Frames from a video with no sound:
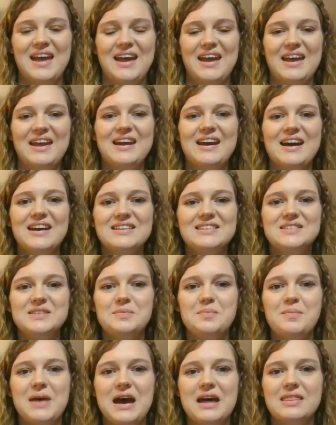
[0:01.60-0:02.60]
Hey guys,
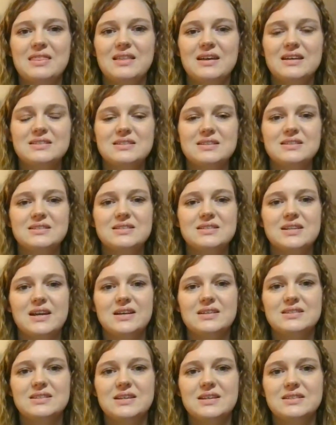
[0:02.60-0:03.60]
math lesson.
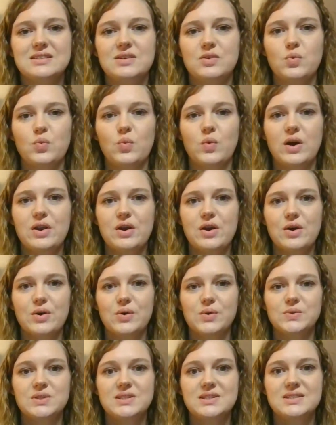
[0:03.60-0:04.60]
Today's lesson
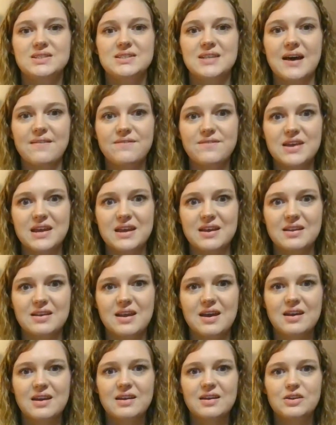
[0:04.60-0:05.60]
107.
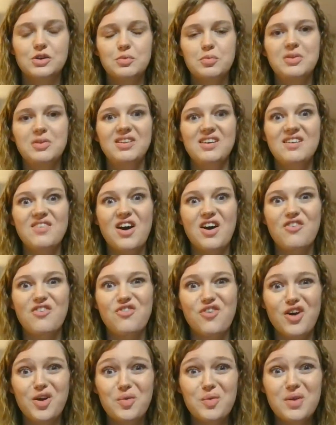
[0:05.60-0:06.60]
Can you believe how
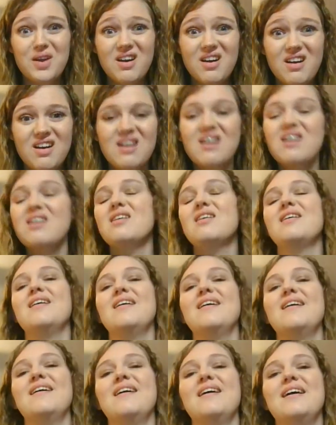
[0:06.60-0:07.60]
far we are?
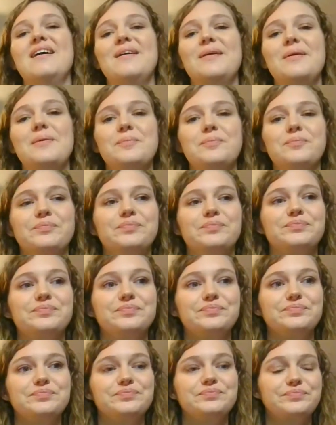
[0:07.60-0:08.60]
Um,
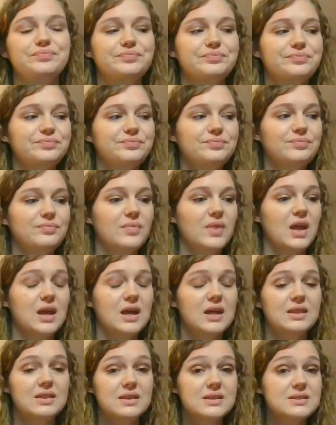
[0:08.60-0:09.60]

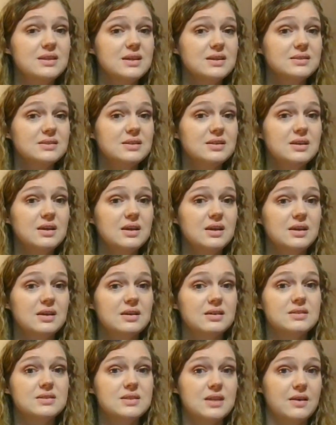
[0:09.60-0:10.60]
this lesson
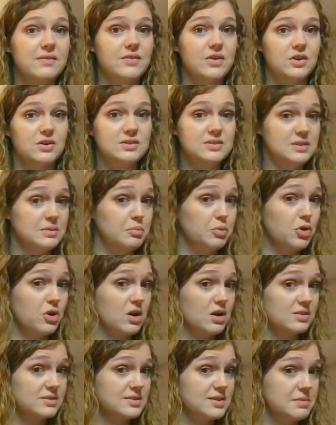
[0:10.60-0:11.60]
is a very simple
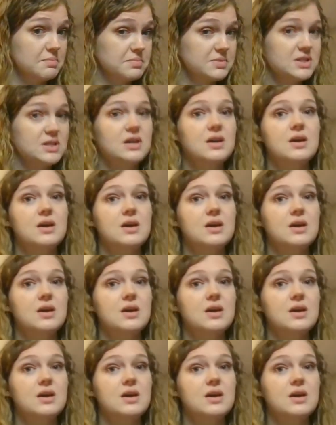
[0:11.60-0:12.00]
concept